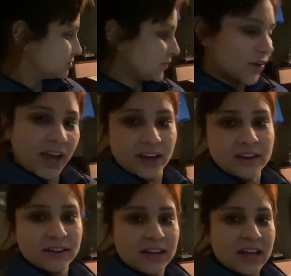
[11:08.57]

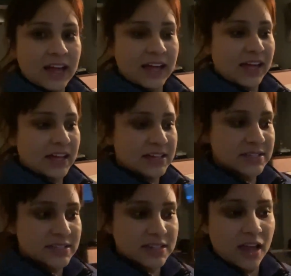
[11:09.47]
okay,
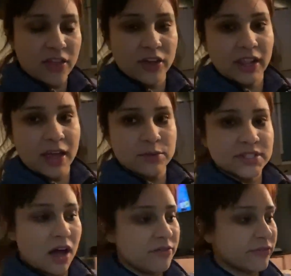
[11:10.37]
and the light was
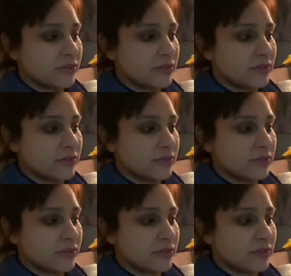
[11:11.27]
off,